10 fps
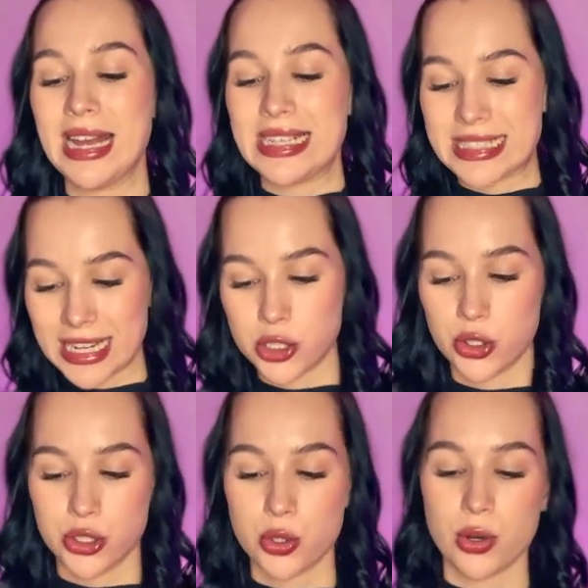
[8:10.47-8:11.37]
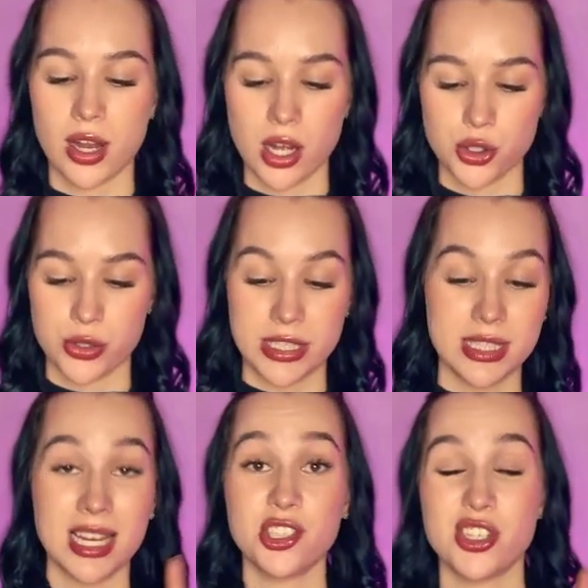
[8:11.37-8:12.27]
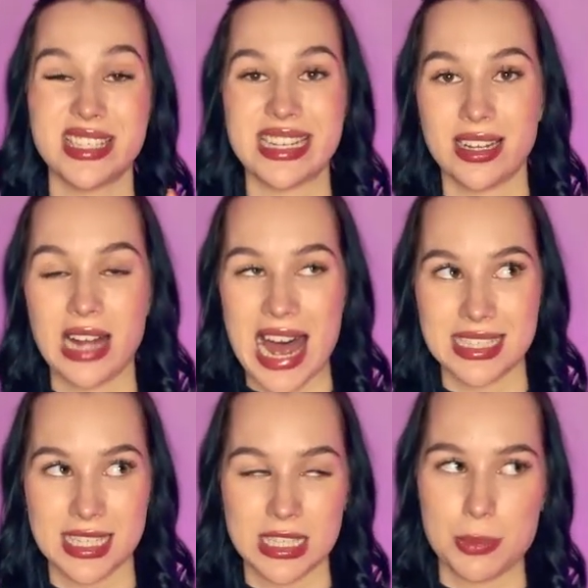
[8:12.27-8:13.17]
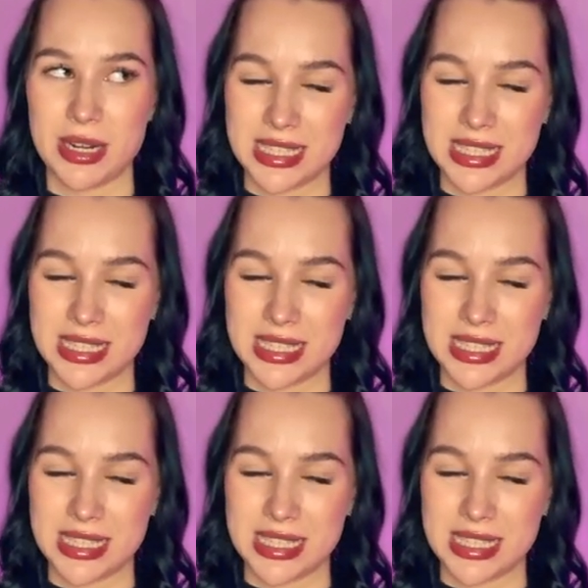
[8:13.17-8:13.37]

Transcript: sectors or countries, not just single assets. But at the